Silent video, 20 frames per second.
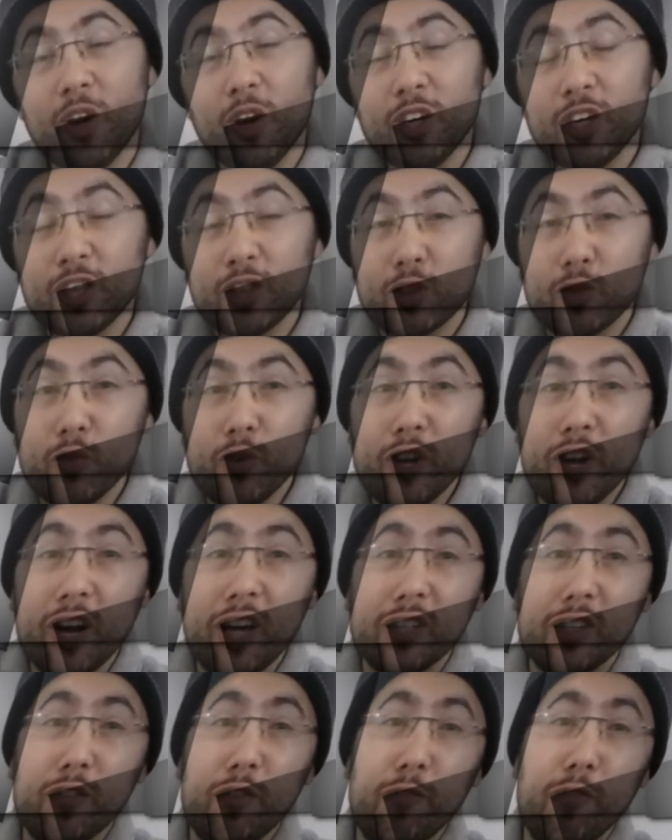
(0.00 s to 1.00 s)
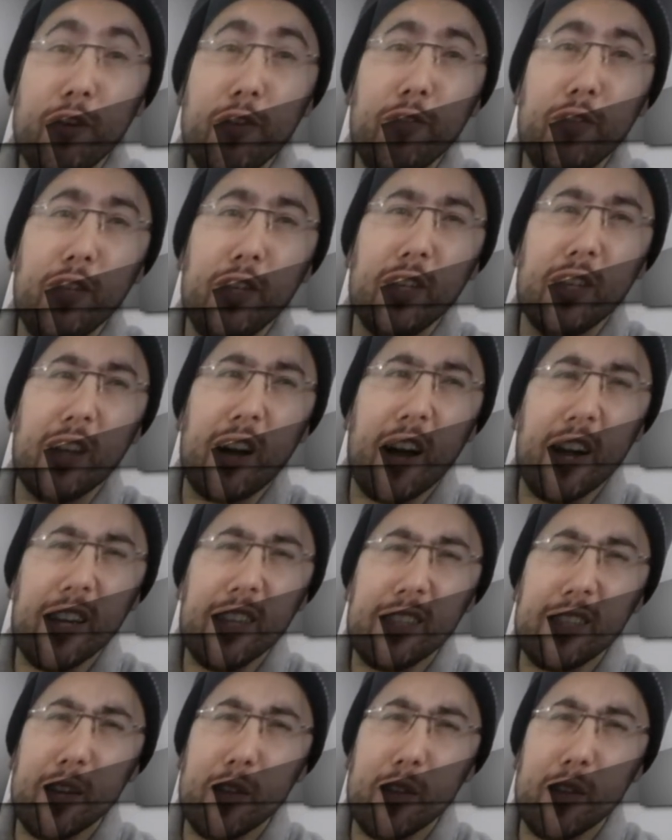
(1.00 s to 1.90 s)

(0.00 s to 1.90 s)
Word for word: three hundred fifty likes,